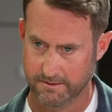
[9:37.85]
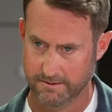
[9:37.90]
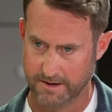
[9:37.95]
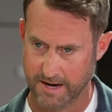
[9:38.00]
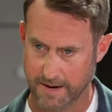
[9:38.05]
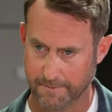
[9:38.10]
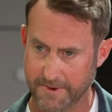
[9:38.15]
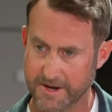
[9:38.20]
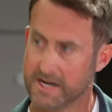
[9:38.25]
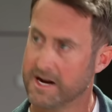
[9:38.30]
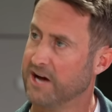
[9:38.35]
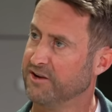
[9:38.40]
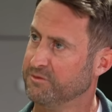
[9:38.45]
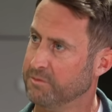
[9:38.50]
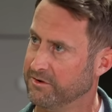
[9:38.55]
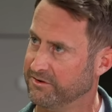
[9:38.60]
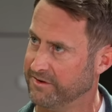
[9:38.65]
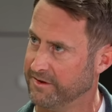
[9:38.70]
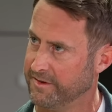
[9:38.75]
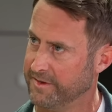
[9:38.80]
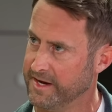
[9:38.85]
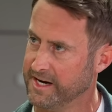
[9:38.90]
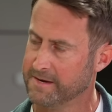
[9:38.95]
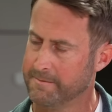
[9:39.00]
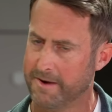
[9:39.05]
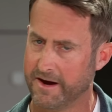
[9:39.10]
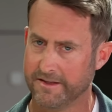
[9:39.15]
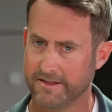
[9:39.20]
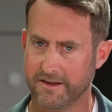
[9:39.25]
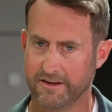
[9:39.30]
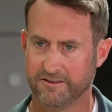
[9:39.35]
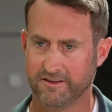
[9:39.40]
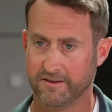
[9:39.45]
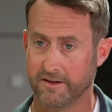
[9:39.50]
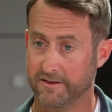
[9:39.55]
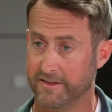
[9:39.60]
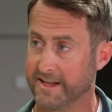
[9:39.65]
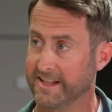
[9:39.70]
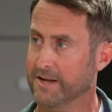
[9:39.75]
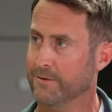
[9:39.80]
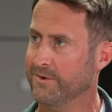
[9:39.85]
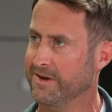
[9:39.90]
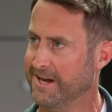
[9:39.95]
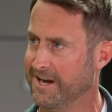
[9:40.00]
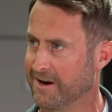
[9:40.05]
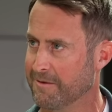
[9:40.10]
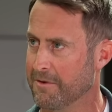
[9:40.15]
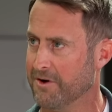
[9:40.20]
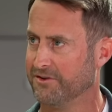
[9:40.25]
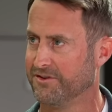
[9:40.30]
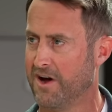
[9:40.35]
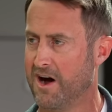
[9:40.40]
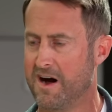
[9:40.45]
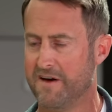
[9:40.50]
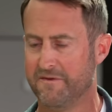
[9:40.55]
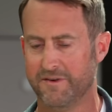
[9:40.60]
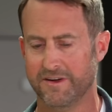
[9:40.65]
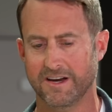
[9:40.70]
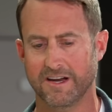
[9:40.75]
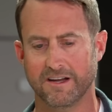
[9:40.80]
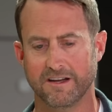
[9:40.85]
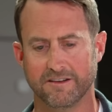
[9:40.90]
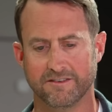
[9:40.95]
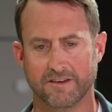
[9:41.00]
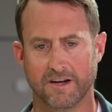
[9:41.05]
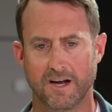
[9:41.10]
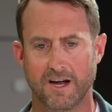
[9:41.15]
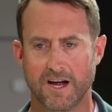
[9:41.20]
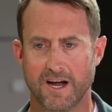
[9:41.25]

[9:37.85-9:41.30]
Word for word: helping customers and think about this is the thing that we hear most often is